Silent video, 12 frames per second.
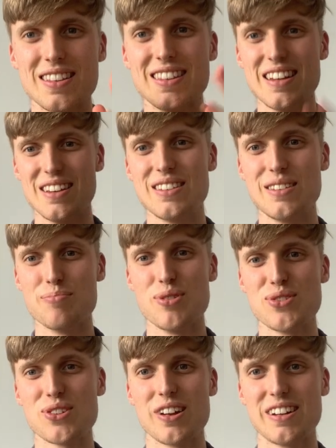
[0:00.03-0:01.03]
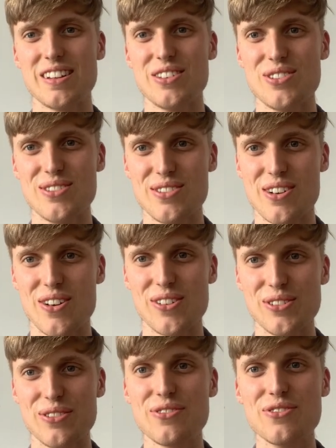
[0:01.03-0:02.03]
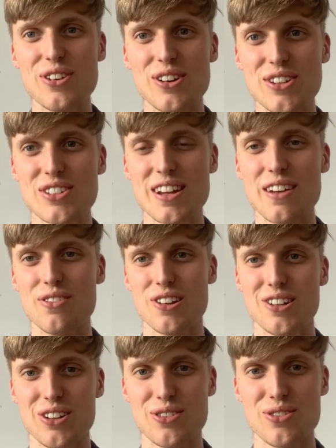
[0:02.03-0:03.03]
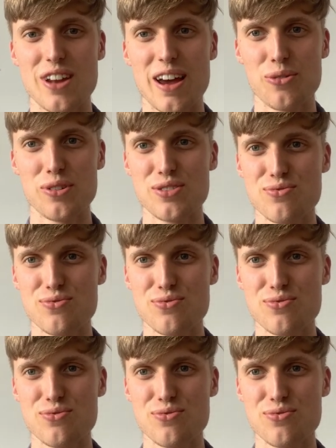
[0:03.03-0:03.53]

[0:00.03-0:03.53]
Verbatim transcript: This is most likely you on your first day of learning a new language,